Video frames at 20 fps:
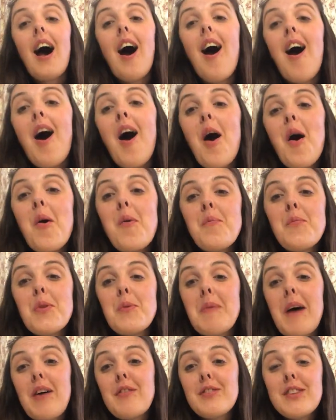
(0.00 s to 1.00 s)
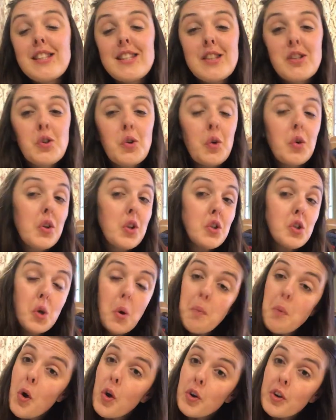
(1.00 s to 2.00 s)
The pamphlet is called the
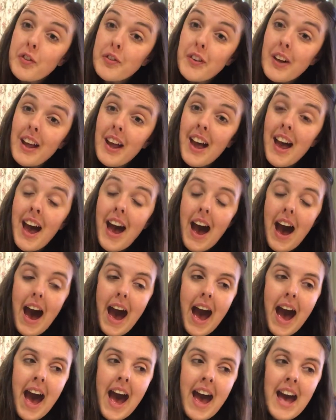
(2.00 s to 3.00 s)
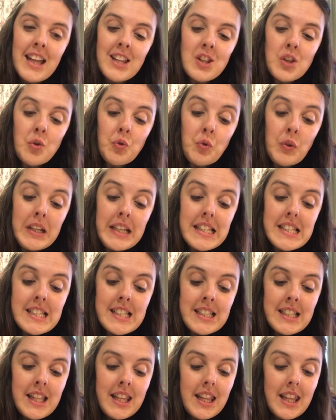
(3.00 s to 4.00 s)
Topographer, and the
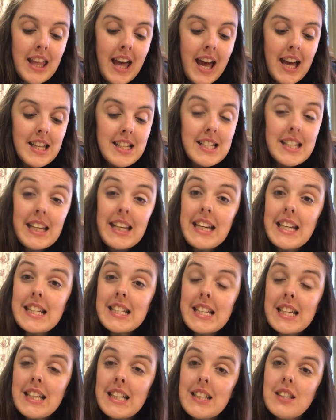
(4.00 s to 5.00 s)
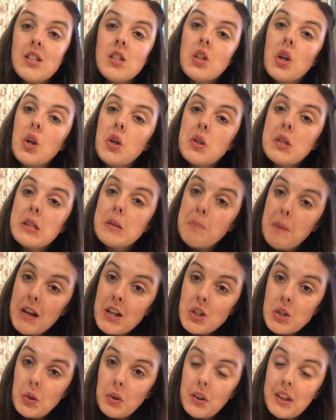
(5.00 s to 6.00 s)
reason that it is so
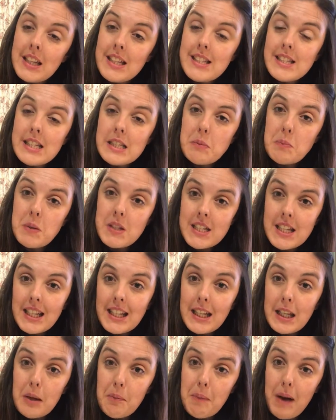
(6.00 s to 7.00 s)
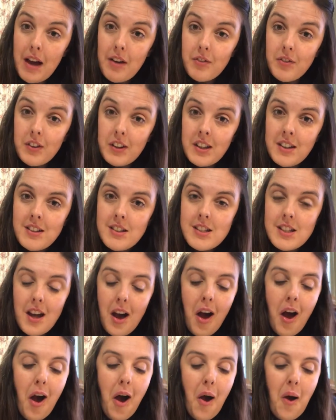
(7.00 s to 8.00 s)
special is this particular pamphlet,
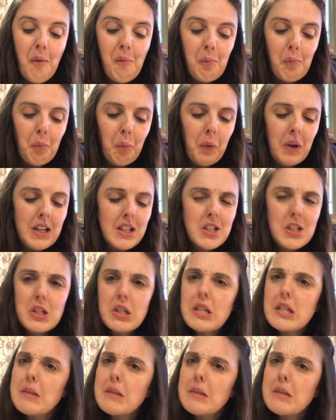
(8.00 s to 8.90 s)
which